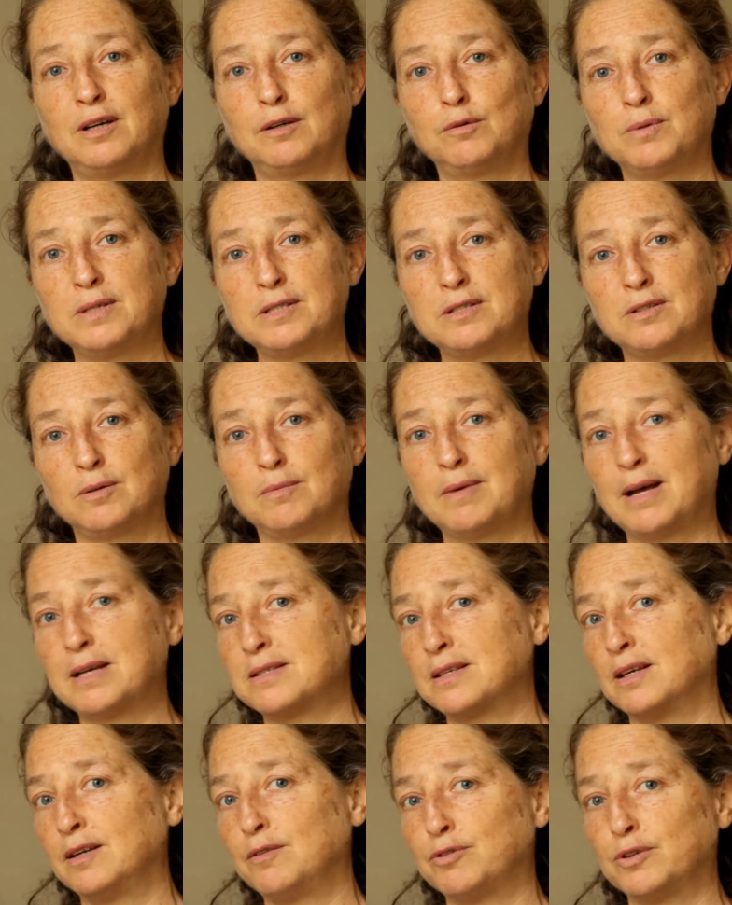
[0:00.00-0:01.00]
wisdom,
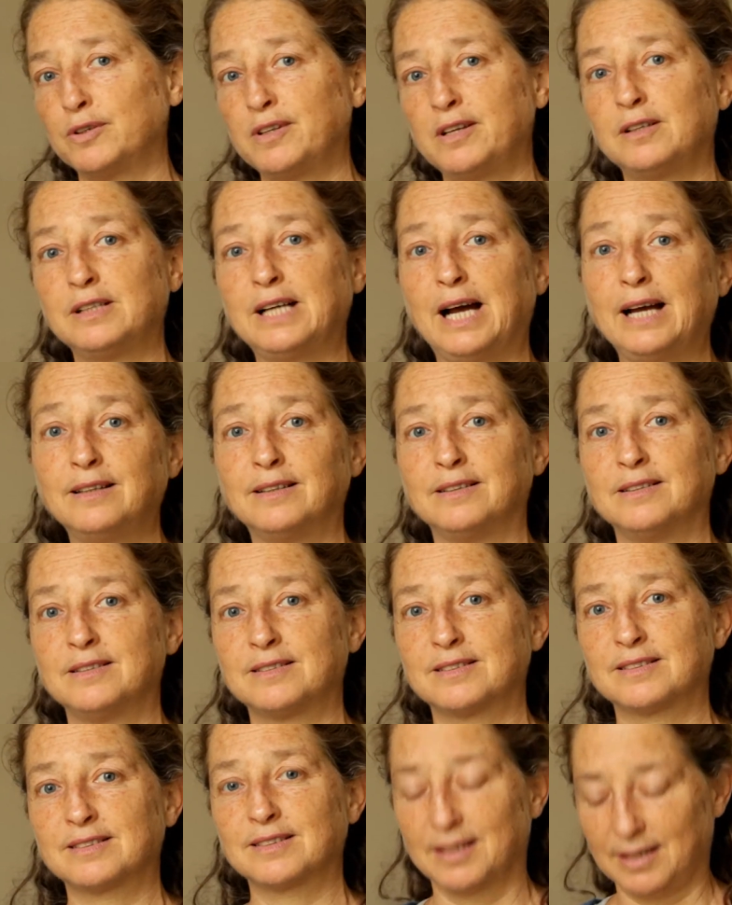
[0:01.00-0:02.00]
asking for their
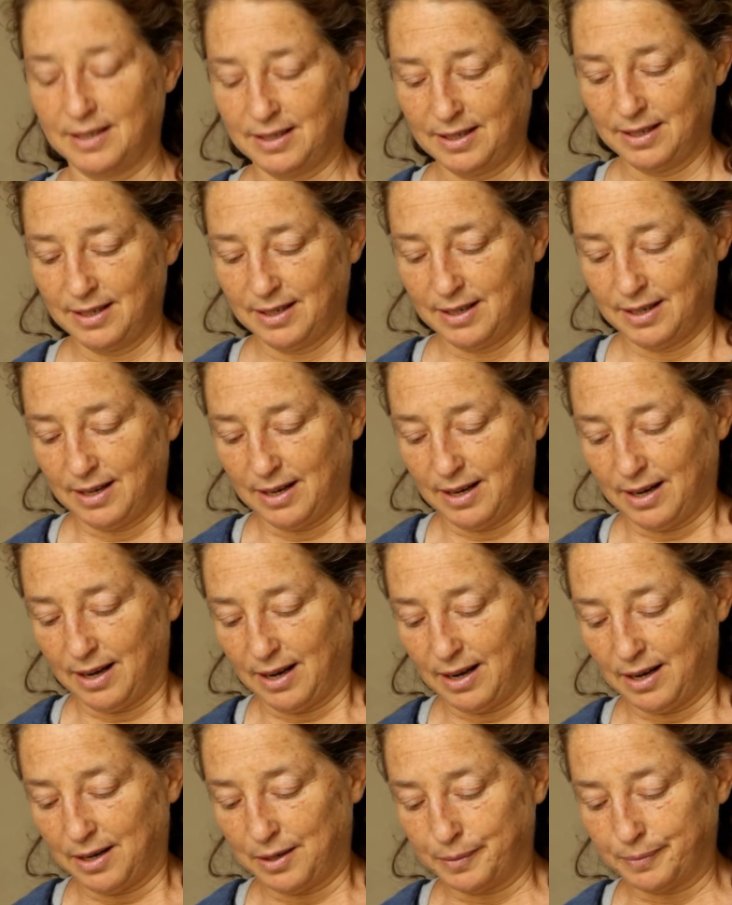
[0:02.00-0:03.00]
guidance.
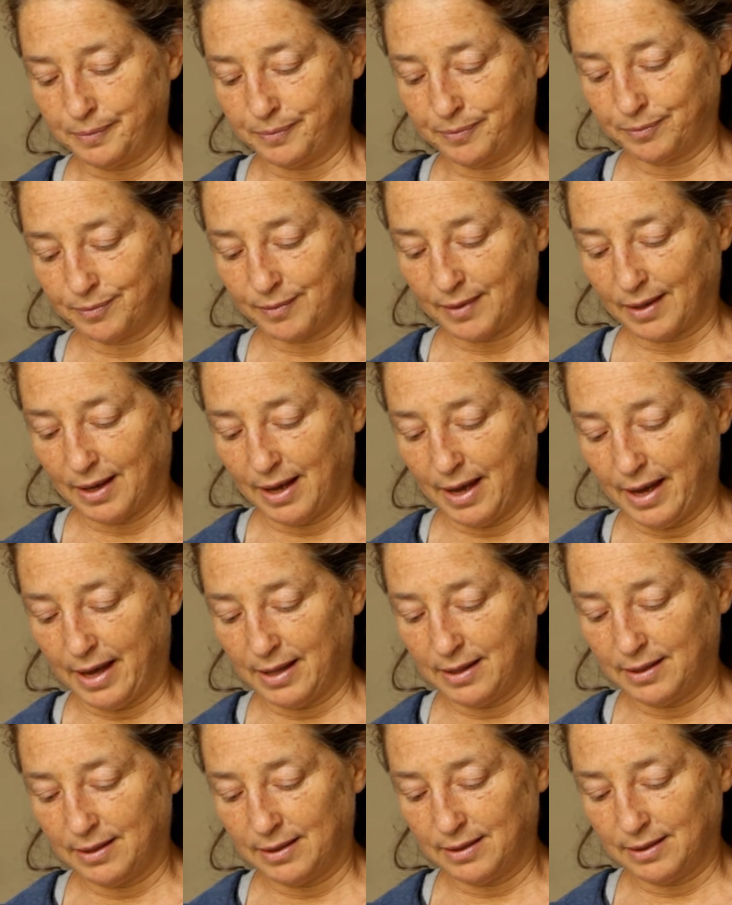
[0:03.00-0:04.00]

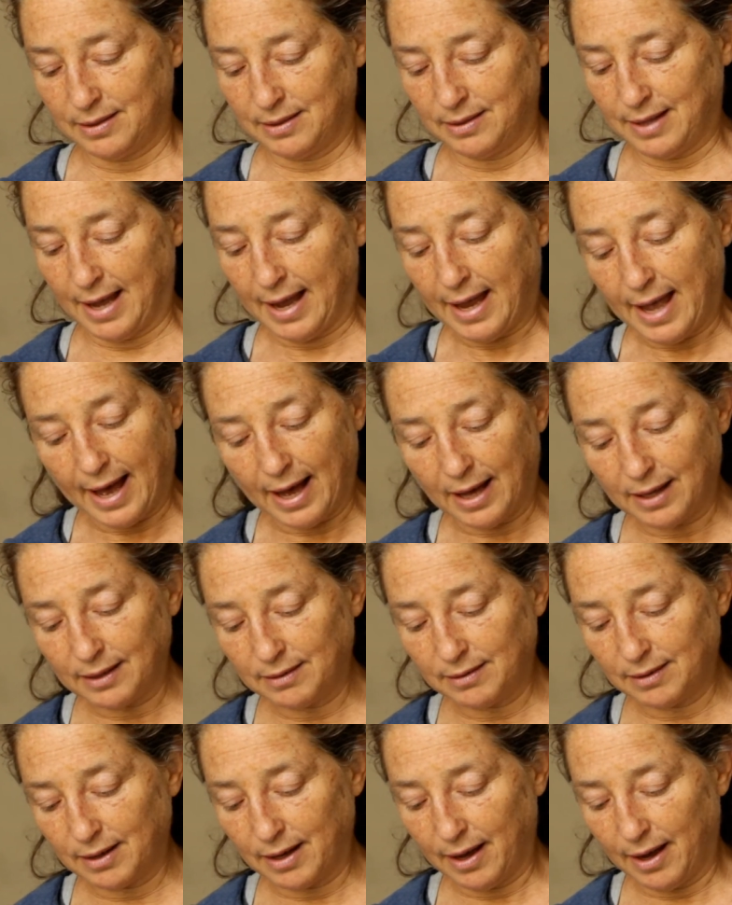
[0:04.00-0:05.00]
And they
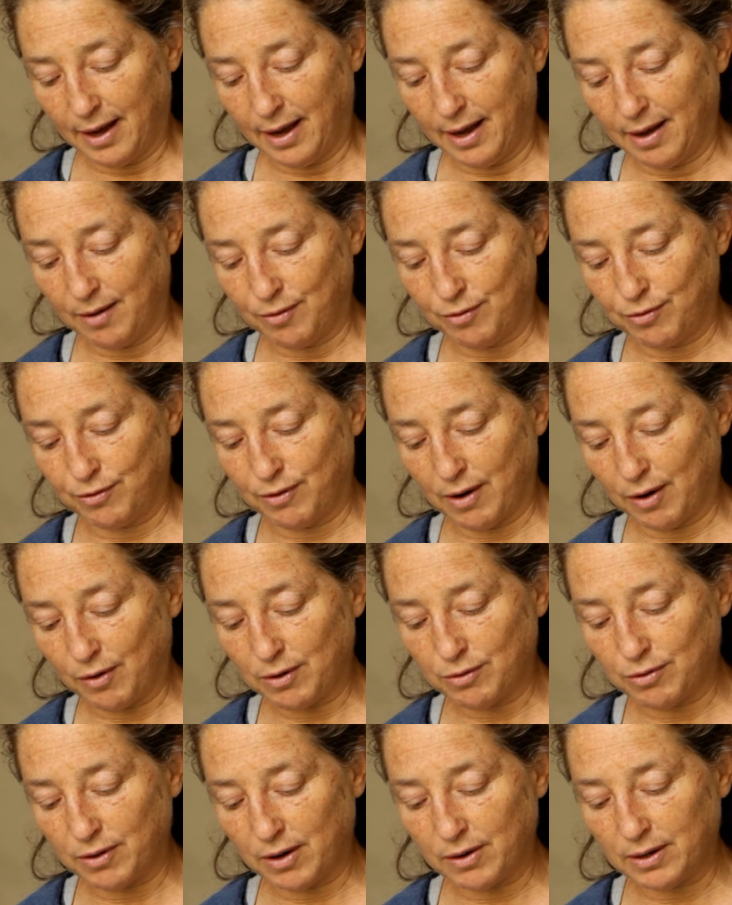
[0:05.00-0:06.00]
had a very,
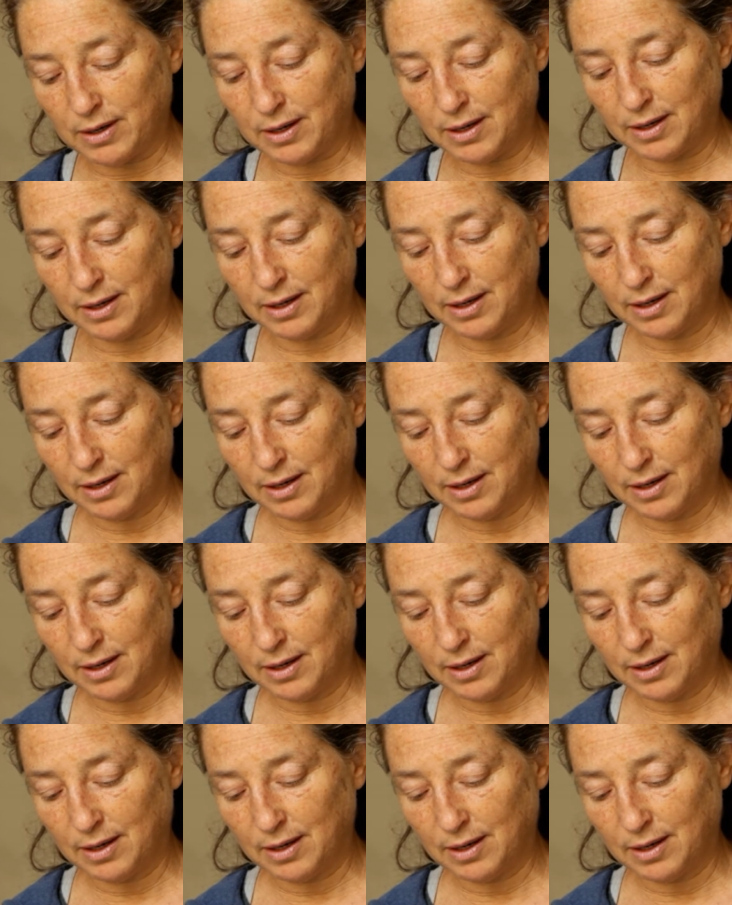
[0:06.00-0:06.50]
very,